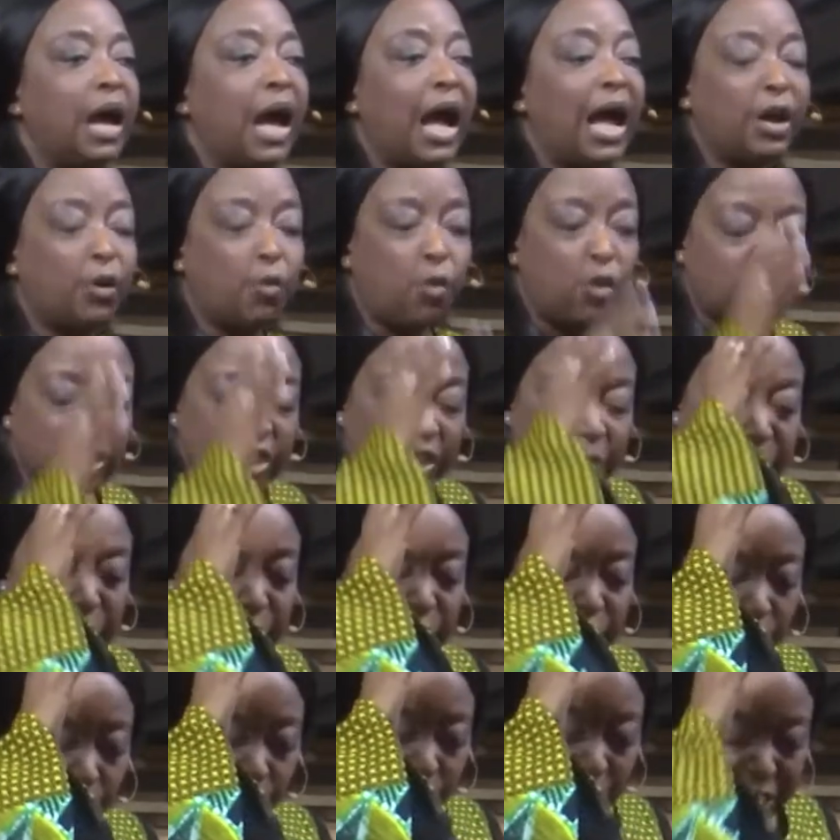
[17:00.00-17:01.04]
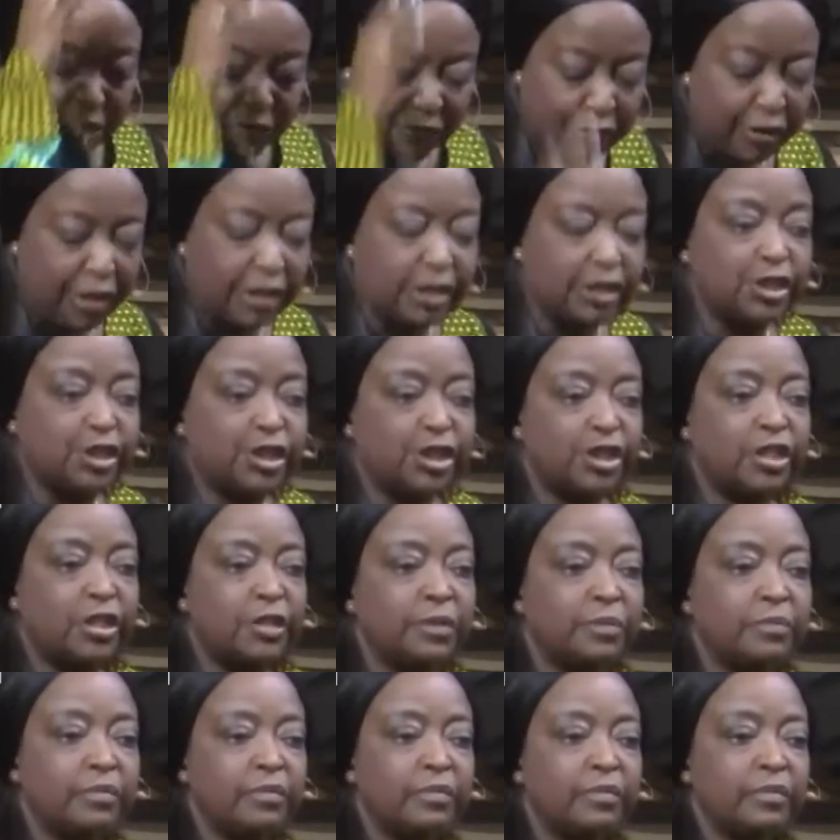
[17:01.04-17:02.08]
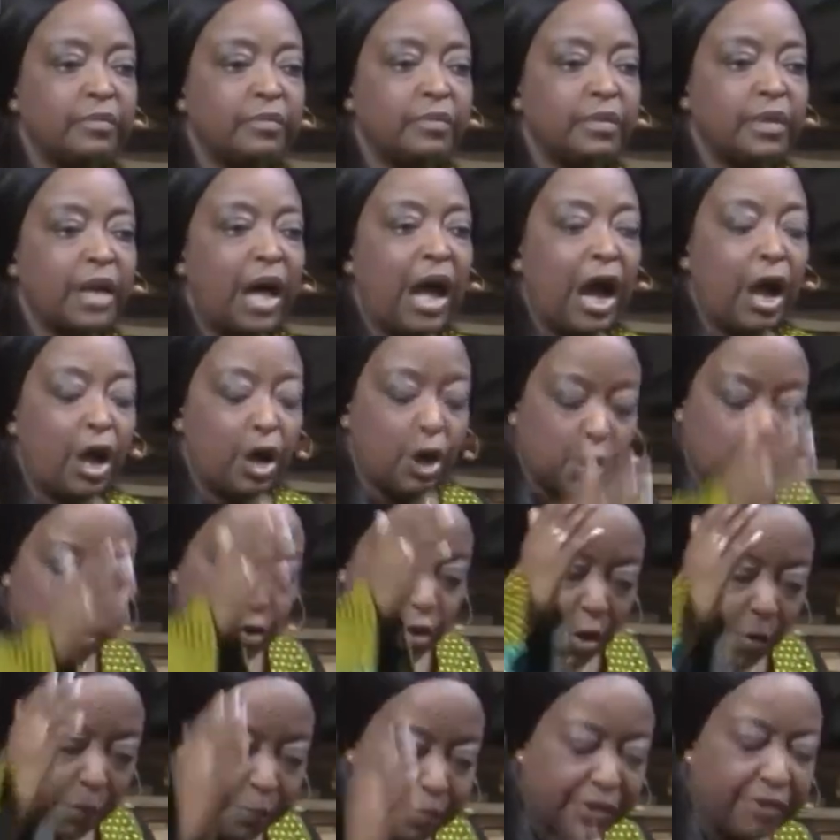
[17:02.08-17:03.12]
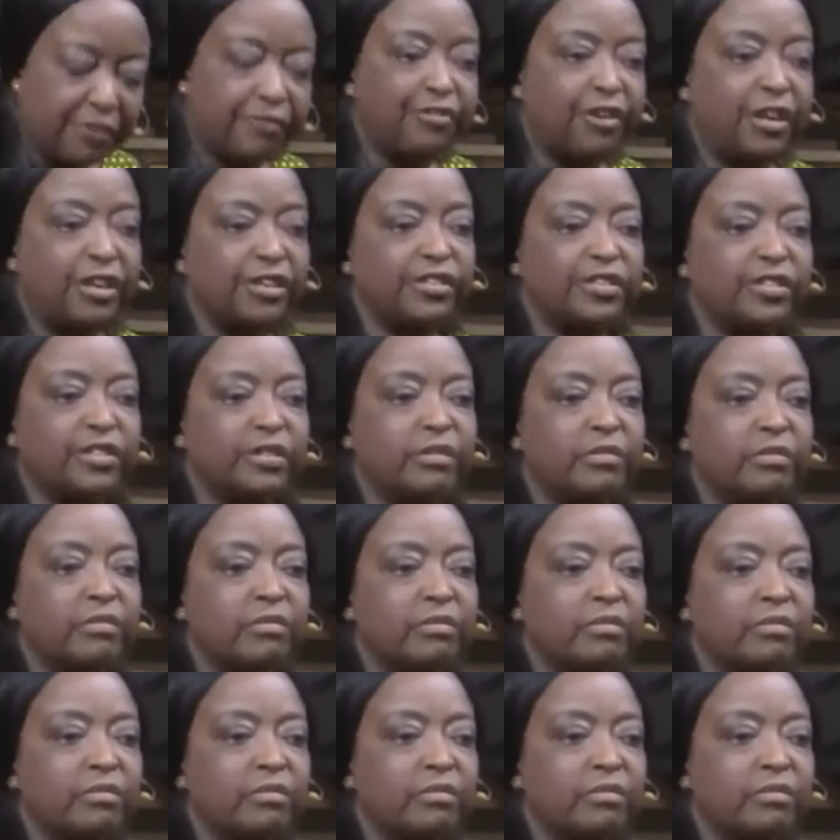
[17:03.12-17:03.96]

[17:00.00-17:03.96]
And one speaks only French and grew up in France.